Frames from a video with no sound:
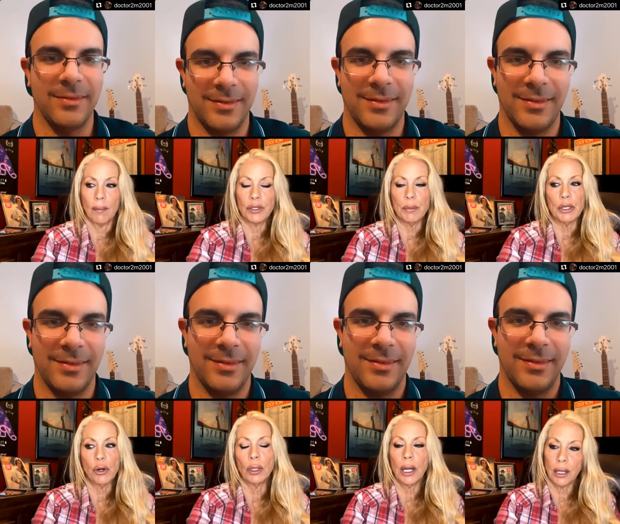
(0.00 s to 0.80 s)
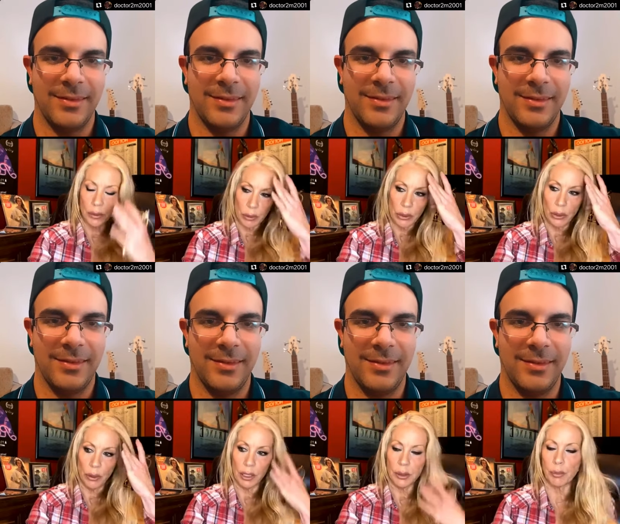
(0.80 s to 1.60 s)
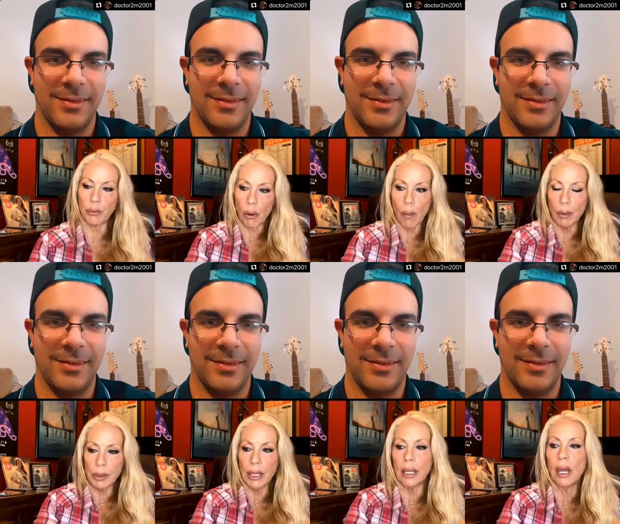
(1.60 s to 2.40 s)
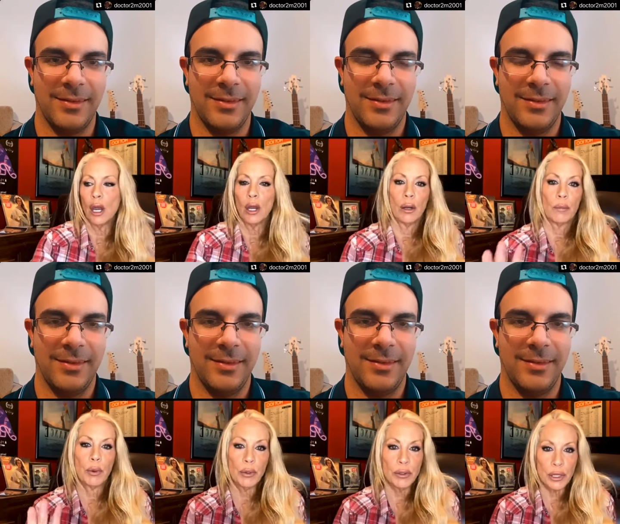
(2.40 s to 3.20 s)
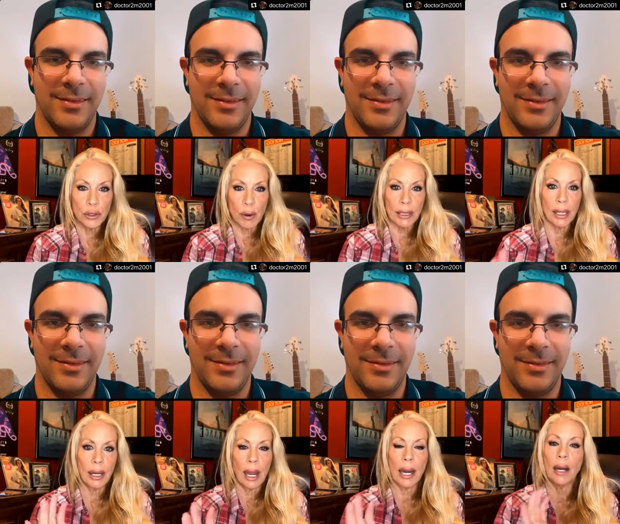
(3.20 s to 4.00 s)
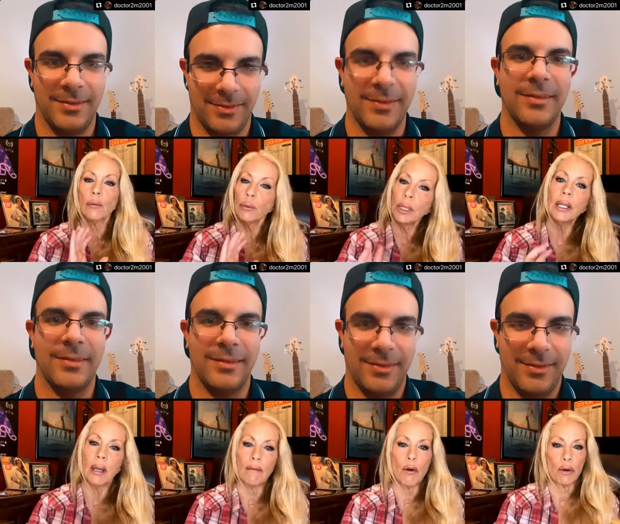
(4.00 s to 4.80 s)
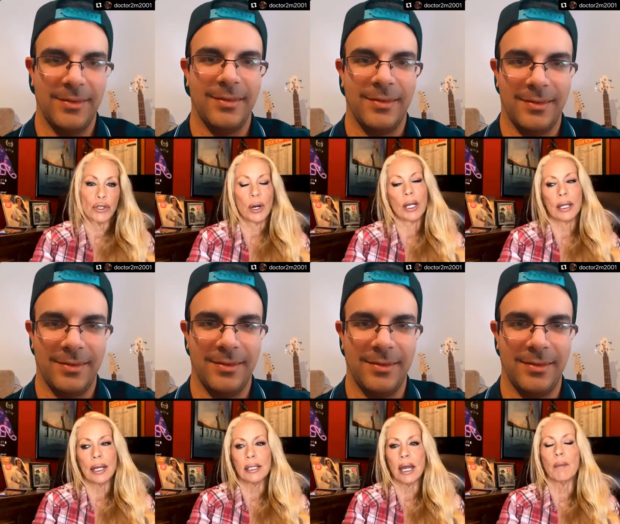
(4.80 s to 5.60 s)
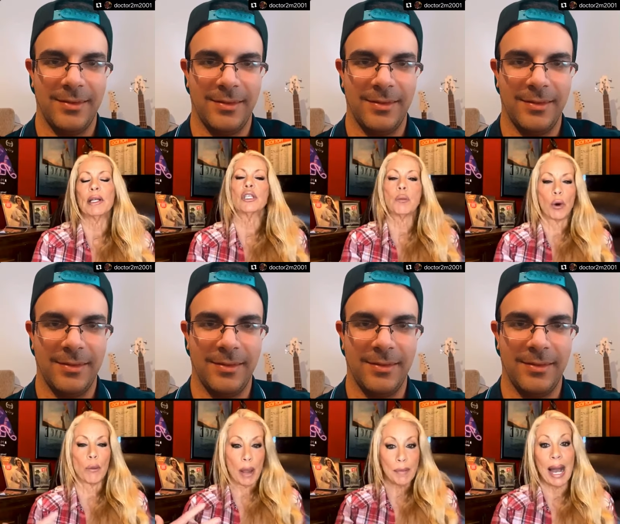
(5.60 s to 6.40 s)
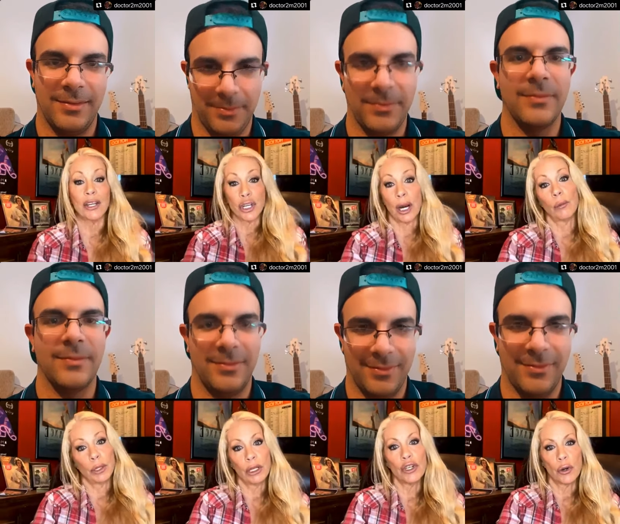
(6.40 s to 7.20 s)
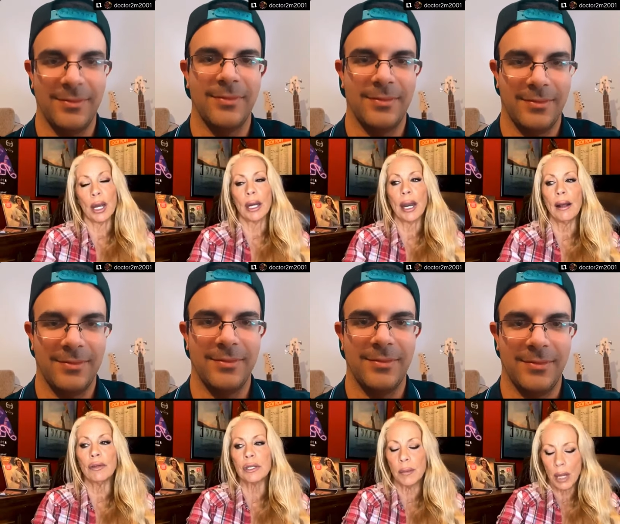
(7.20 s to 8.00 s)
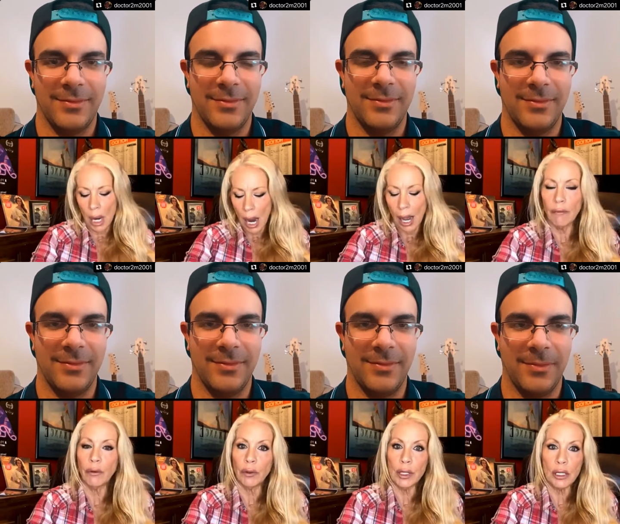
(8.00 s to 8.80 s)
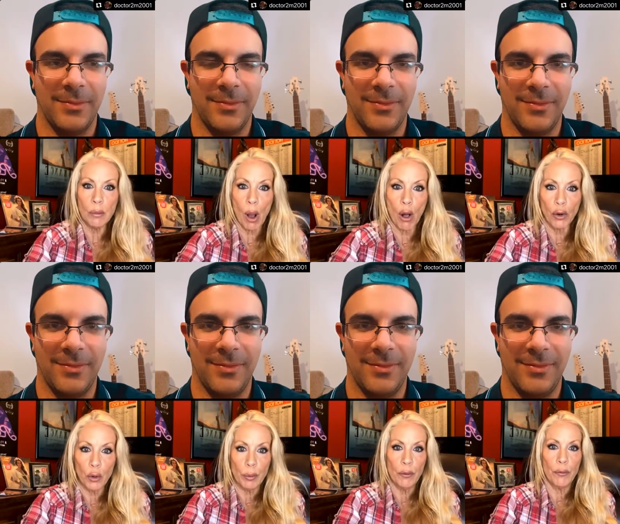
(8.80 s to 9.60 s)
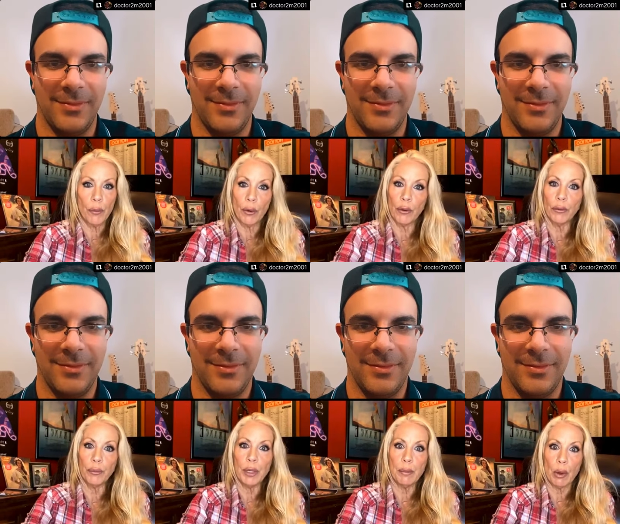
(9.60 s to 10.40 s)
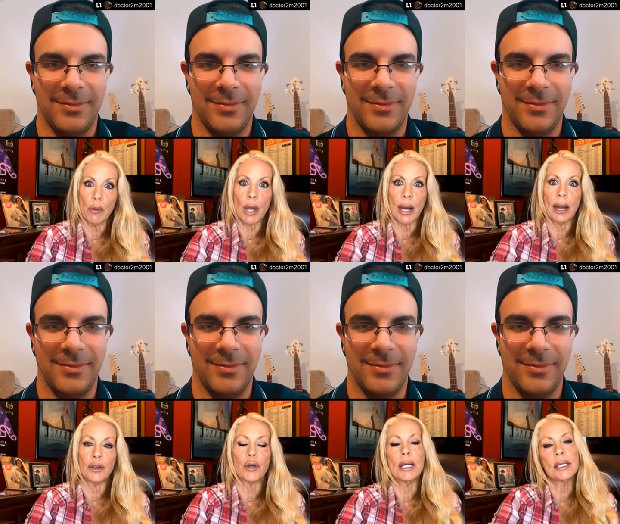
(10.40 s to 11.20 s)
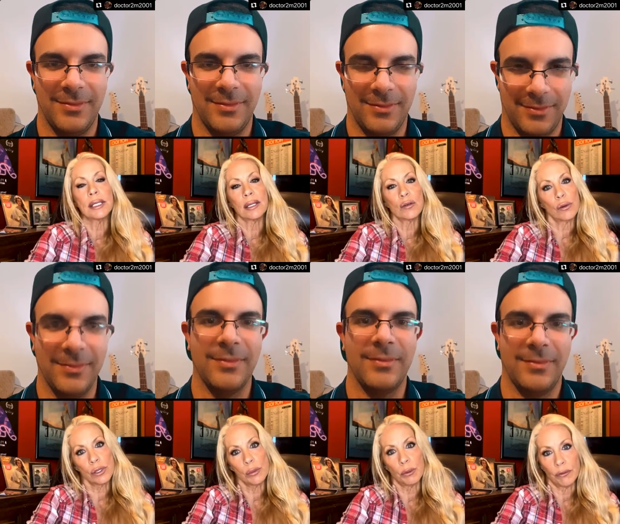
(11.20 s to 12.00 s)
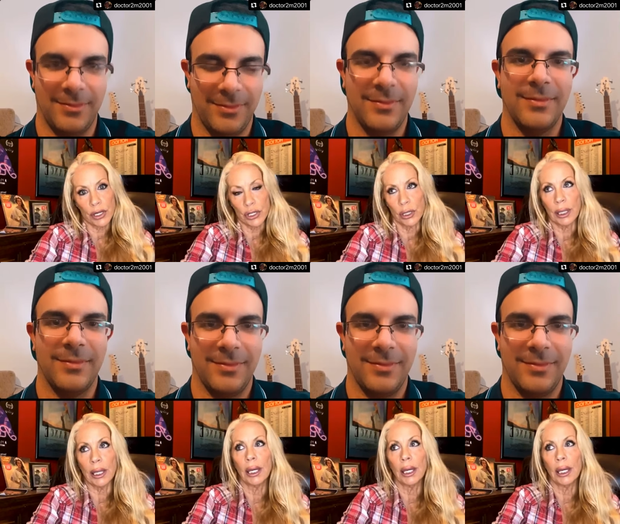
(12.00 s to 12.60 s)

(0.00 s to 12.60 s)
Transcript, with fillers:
Speaker 1: to be totally honest with you, is probably producing, directing, and I really love horse training. That's like my sport, my passion. I really enjoy it. And I have some, I have a very small group of, of people that I, I train six horses professionally.